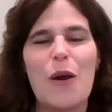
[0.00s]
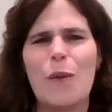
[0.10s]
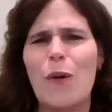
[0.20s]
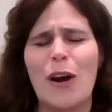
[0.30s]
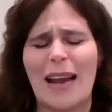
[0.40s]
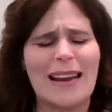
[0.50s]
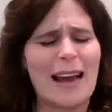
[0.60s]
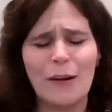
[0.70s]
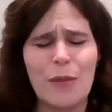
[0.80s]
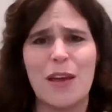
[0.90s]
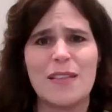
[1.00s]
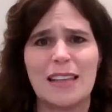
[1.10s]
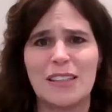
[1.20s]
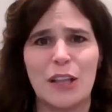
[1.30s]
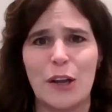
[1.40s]
work. And I don't think
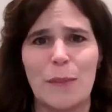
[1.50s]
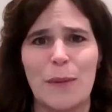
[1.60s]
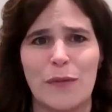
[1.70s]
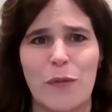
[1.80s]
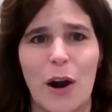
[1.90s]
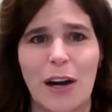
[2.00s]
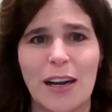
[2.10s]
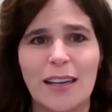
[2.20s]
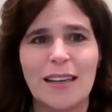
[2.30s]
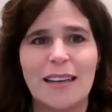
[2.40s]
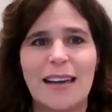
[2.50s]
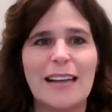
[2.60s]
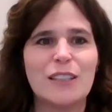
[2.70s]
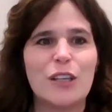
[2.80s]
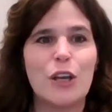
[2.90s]
that's a little bit of work.
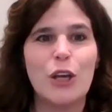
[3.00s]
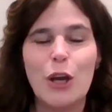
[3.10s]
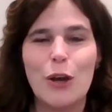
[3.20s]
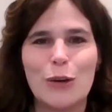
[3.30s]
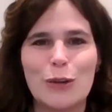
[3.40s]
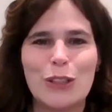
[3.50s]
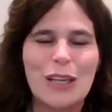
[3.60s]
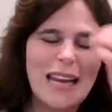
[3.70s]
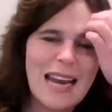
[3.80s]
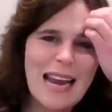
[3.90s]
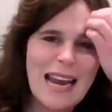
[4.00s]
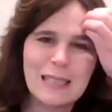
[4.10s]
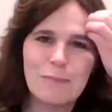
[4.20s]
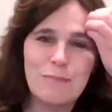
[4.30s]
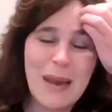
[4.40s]
It's huge.
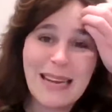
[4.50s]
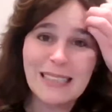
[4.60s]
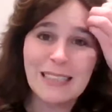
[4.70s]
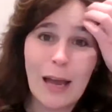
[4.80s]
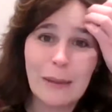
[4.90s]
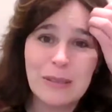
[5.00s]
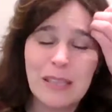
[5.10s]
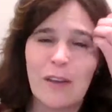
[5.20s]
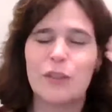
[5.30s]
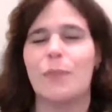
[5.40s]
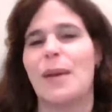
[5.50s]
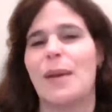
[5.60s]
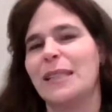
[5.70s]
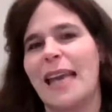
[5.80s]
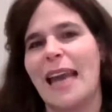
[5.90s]
It's big time stuff to be
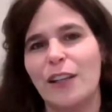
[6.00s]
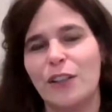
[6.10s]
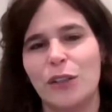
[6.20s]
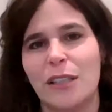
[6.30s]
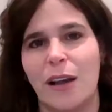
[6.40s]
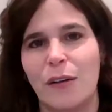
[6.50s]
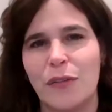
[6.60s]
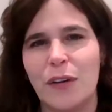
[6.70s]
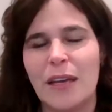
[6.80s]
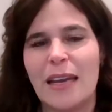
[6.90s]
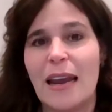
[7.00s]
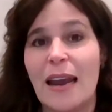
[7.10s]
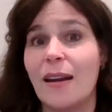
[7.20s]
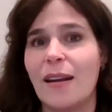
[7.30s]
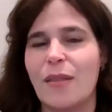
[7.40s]
to catch yourself
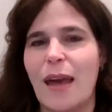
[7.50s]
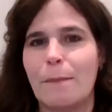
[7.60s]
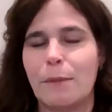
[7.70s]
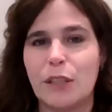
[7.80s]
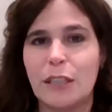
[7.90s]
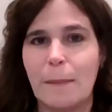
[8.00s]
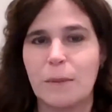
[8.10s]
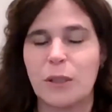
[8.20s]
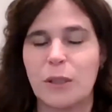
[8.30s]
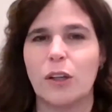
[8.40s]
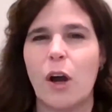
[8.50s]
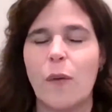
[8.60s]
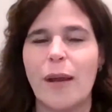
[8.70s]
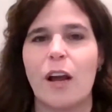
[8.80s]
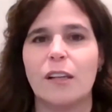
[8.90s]
in that perception,
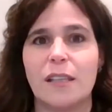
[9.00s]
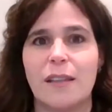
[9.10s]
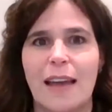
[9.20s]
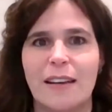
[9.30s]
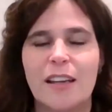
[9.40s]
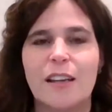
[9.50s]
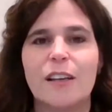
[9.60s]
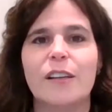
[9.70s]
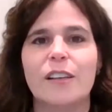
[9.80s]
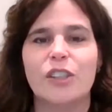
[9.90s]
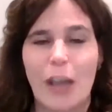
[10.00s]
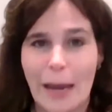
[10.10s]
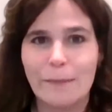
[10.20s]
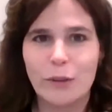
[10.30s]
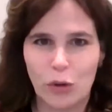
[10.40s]
going onto that
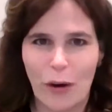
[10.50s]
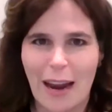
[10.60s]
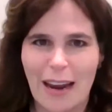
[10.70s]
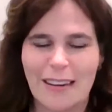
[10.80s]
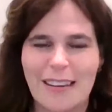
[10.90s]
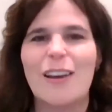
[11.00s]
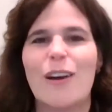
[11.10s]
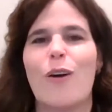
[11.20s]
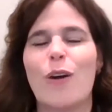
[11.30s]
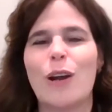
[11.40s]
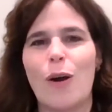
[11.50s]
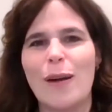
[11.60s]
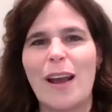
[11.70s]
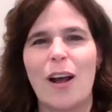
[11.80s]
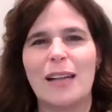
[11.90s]
shame train or
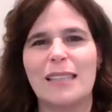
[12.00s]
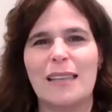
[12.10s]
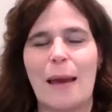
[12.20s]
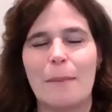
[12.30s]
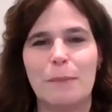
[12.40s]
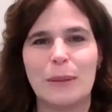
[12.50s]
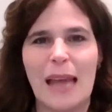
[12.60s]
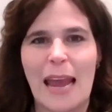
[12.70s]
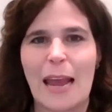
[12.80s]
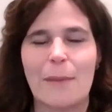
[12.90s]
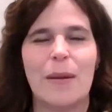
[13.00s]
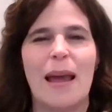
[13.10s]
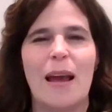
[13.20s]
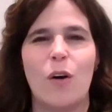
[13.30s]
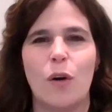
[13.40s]
going onto that blame
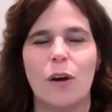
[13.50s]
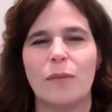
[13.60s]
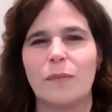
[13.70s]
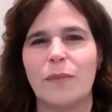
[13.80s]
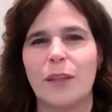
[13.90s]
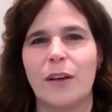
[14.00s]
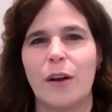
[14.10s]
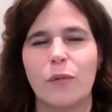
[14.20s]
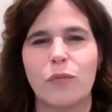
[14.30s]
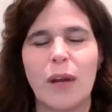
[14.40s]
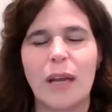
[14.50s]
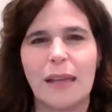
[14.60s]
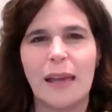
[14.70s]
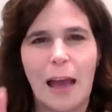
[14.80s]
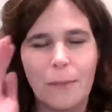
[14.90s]
or
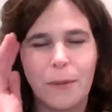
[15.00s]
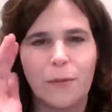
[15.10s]
really hyper